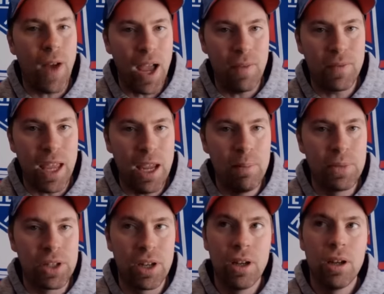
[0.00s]
five
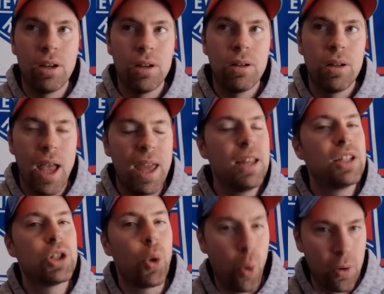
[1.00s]
games heading
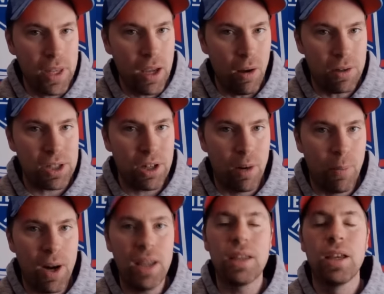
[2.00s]
toward the All-Star
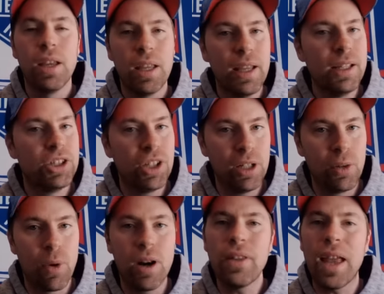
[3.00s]
break in
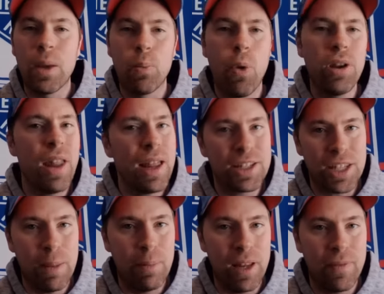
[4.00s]
January, and they had one last
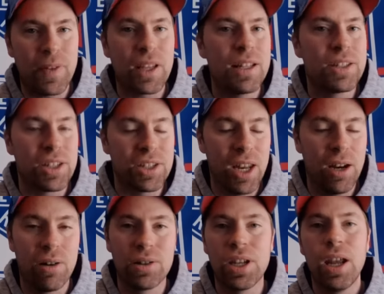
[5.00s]
game left against the
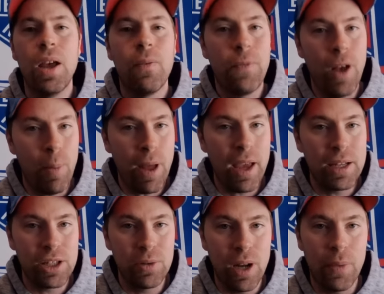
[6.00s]
Senators, fell behind
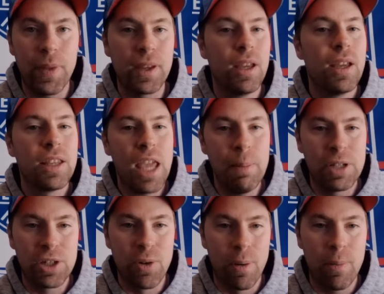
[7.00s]
2-0, came
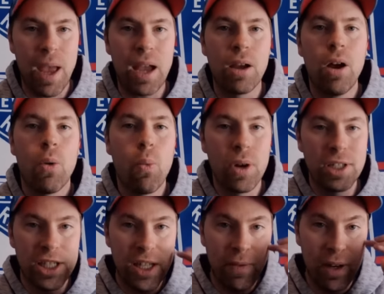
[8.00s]
storming back,
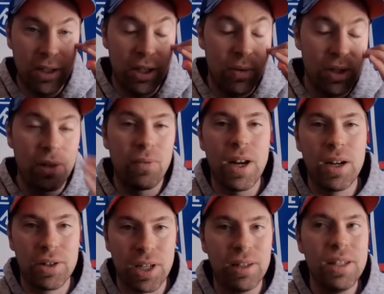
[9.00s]
1-7-2. So the
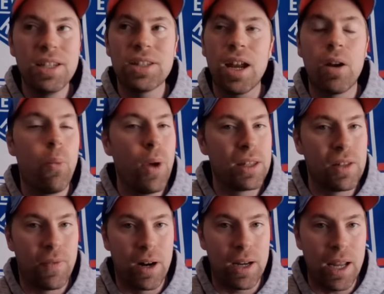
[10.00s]
Rangers at least got a win at the
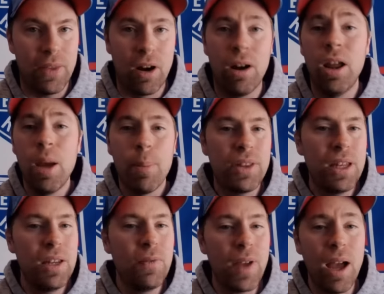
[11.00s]
very end there. But then
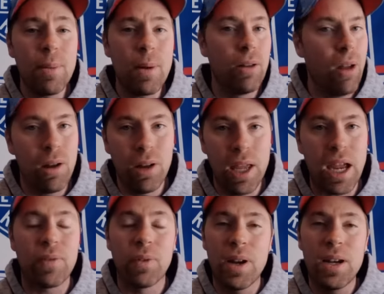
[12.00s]
you've got a long
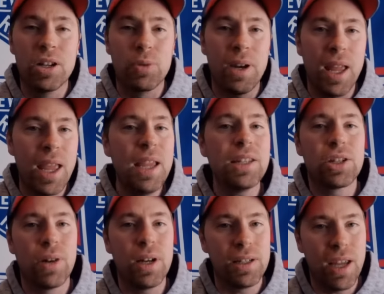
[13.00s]
layoff. The Rangers went eight
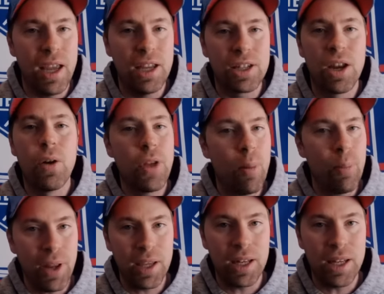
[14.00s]
straight days without
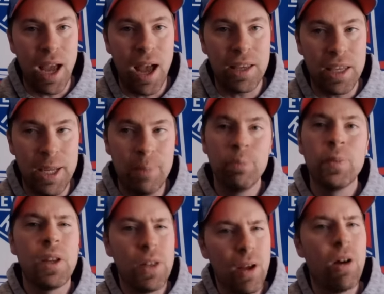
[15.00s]
playing any hockey.
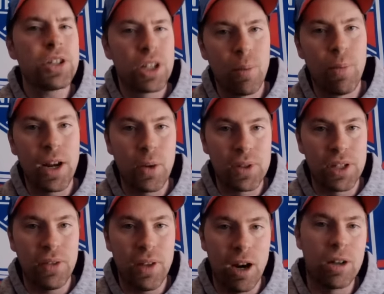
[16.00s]
You know, the All-Star break was
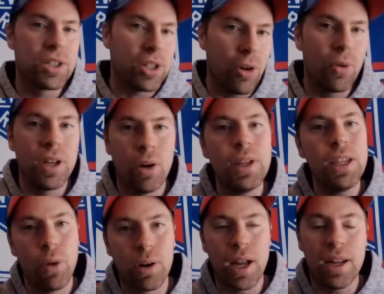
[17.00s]
in there. So, you know,
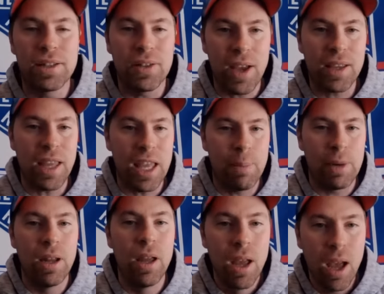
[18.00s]
Igor got into that game, and,
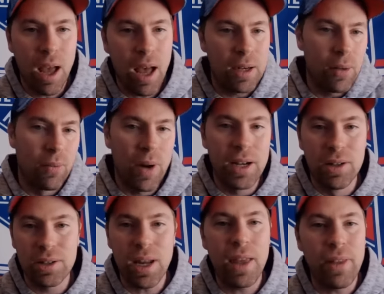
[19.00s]
you know, the
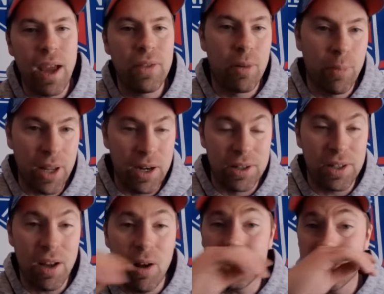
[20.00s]
Rangers had their players in the
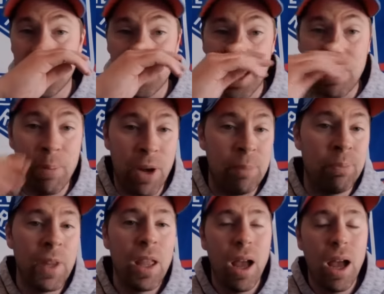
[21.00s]
All-Star game. But
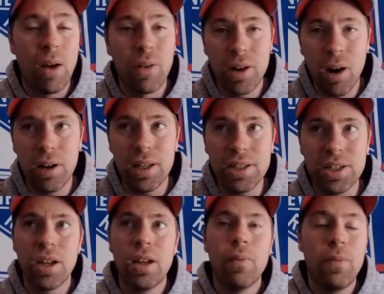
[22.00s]
regardless,
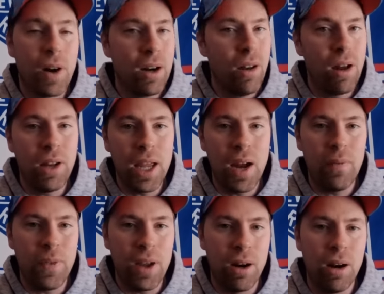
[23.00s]
very long layoff
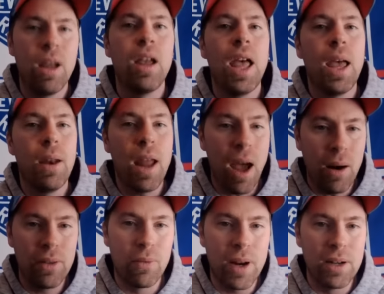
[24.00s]
there. And how did
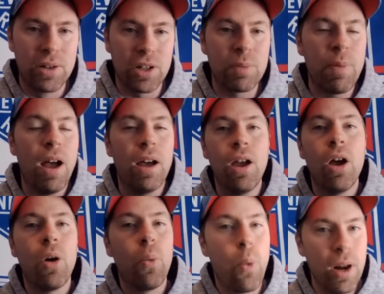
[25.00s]
the Rangers respond?
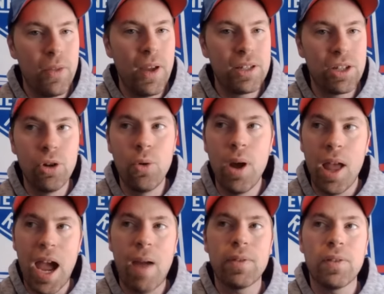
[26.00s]
What did they do
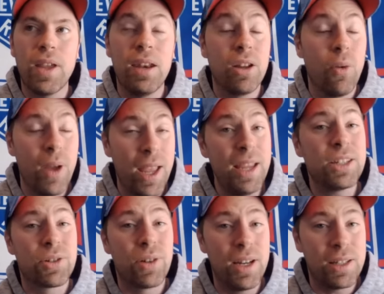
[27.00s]
after they had to go eight
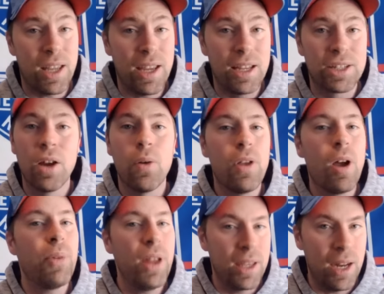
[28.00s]
straight days without
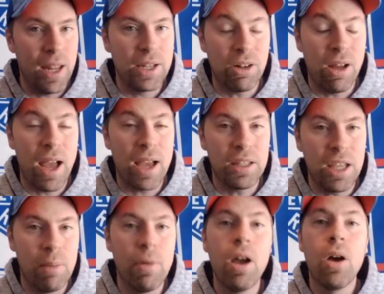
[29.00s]
playing an NHL hockey game?